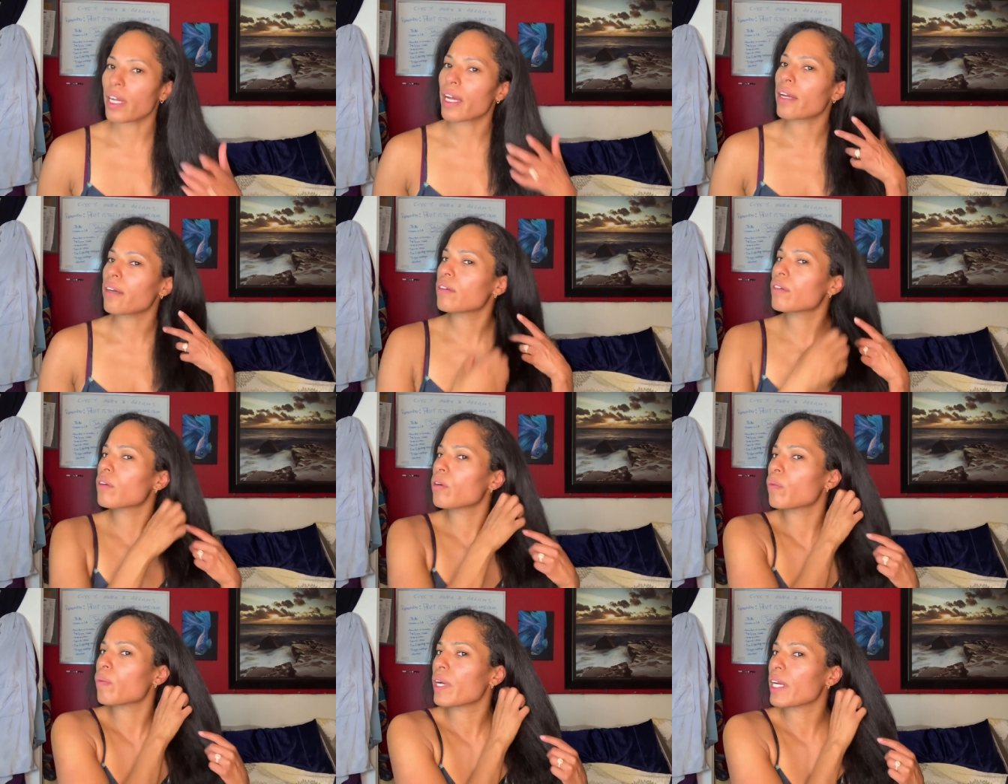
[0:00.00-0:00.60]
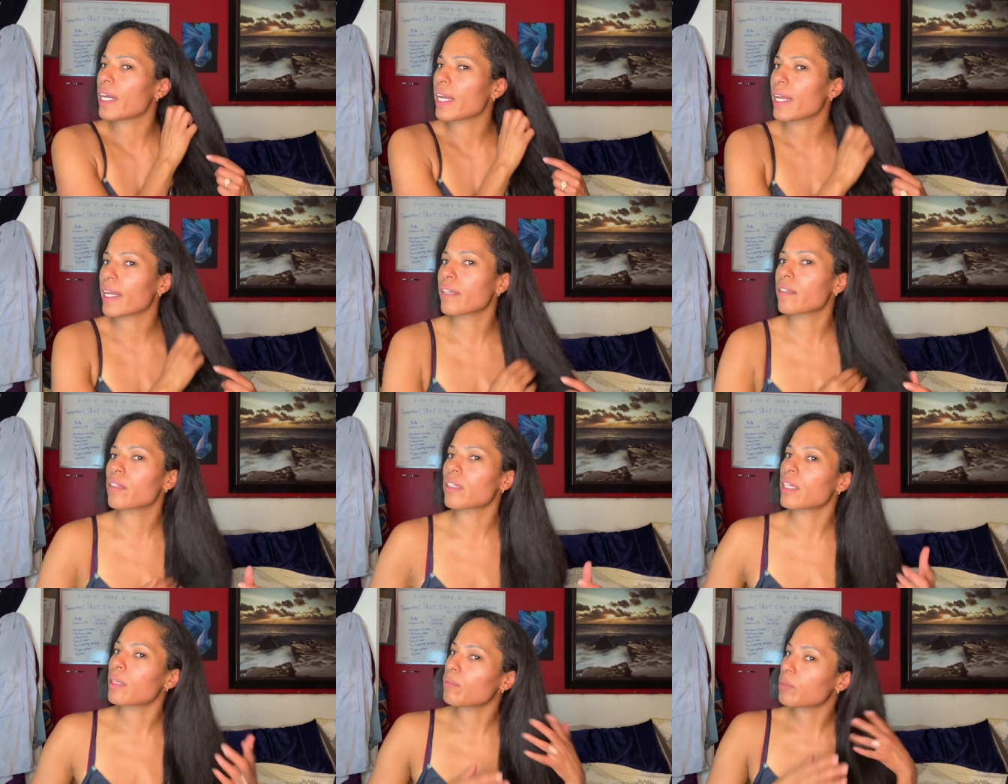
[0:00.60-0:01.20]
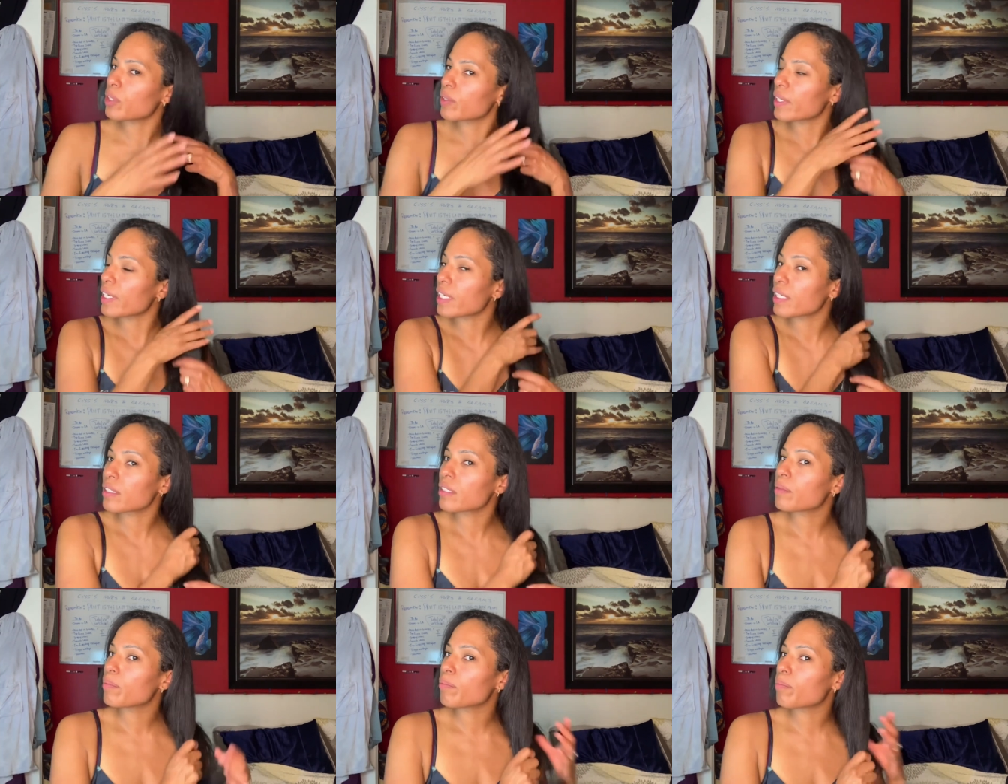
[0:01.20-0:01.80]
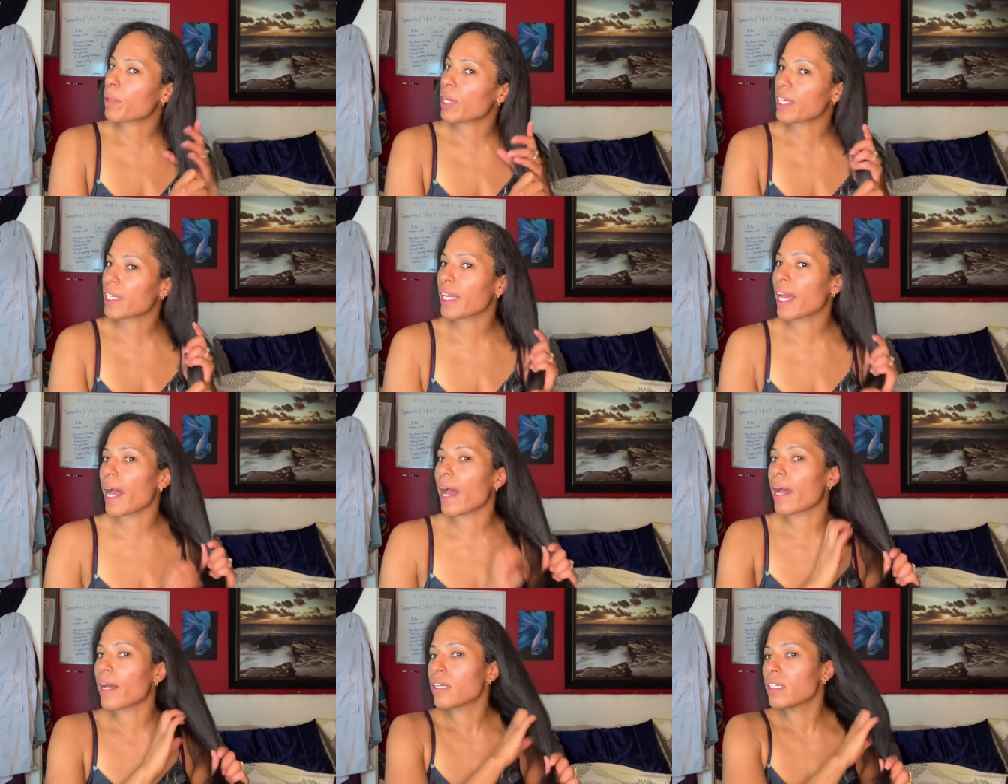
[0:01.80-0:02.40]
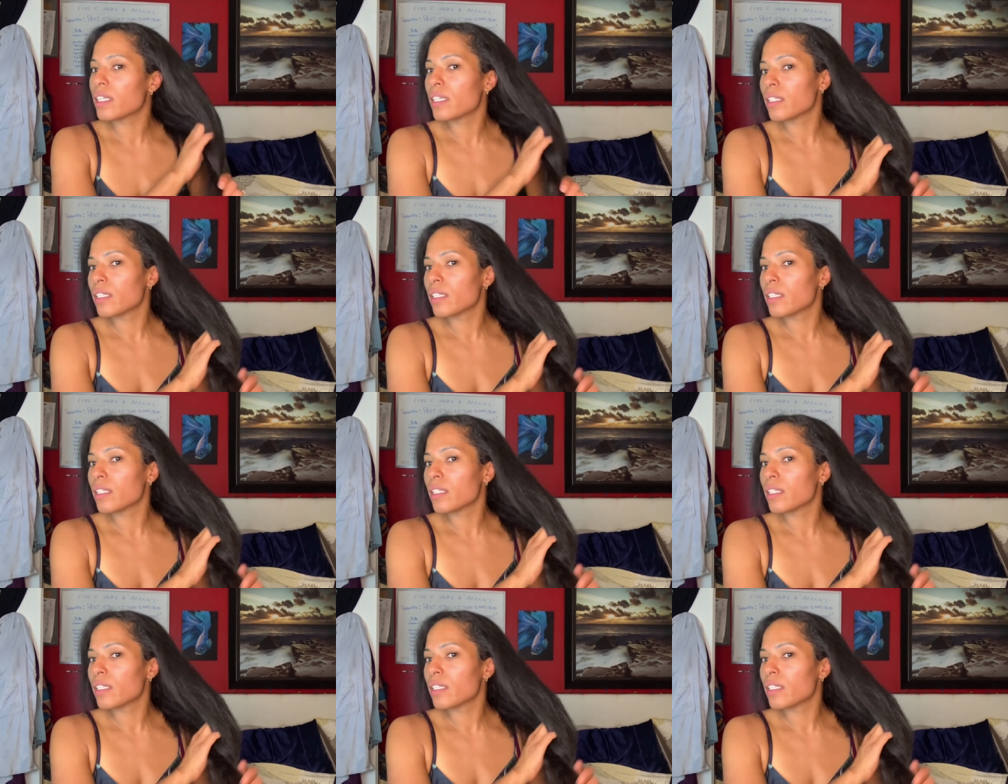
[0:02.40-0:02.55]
I don't know what angle I'm doing, but yeah,